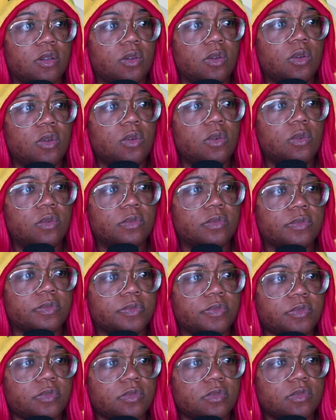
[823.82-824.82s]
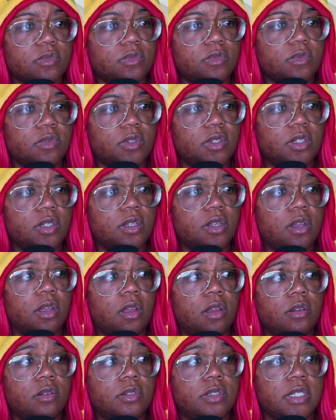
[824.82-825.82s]
Oh.
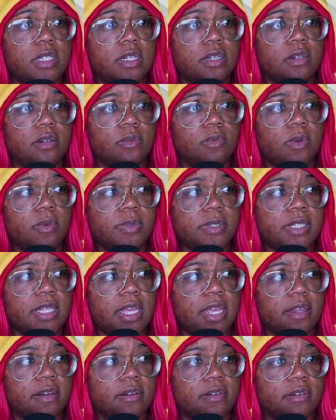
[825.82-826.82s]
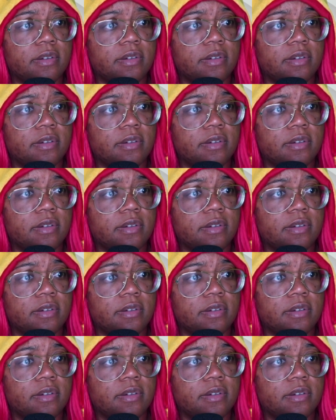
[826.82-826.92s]
Oh, dear. What was that?